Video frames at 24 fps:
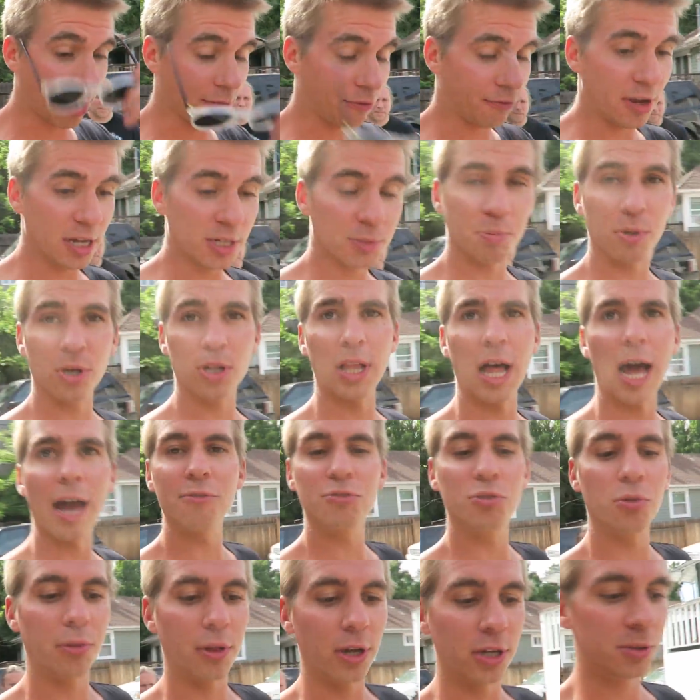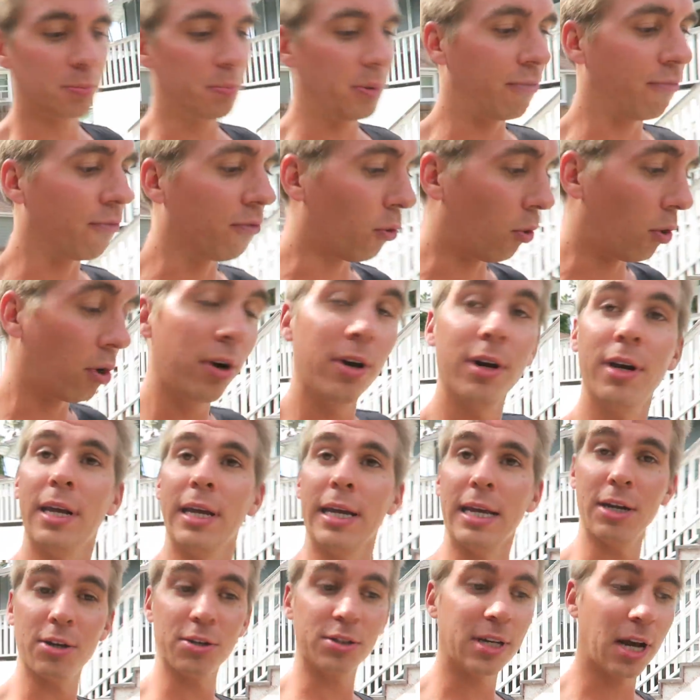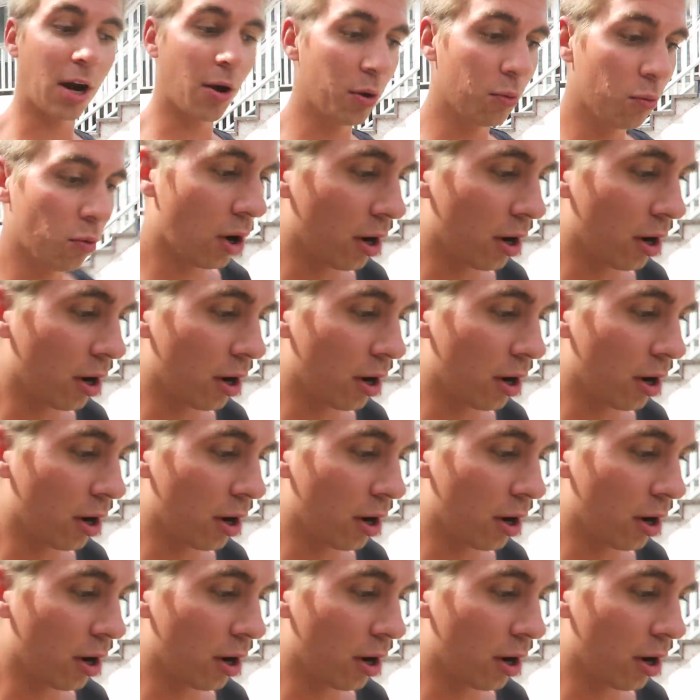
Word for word: uh, Facebook Lives with us before, here's how it